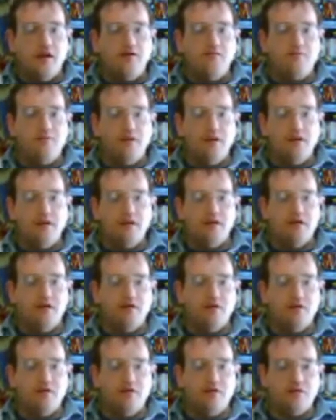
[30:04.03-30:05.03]
I have been
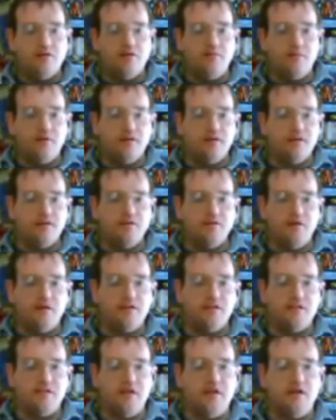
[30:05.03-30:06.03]
under so much
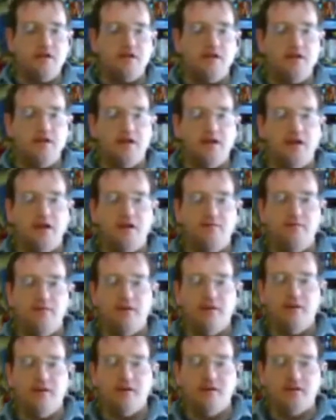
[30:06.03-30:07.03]
stress lately, and
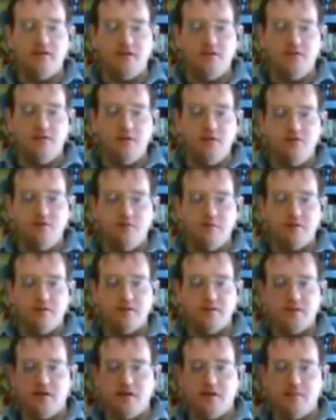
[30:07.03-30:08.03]
I've been suffering
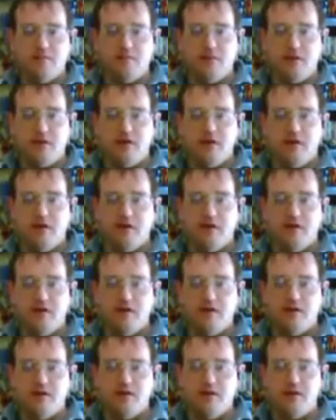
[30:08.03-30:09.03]
from like a bug,
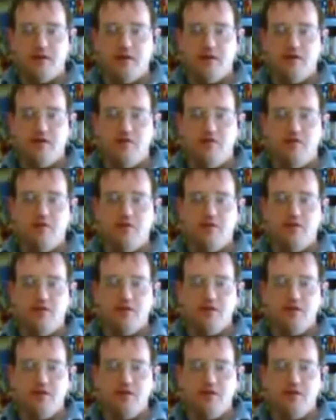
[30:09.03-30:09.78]
you know.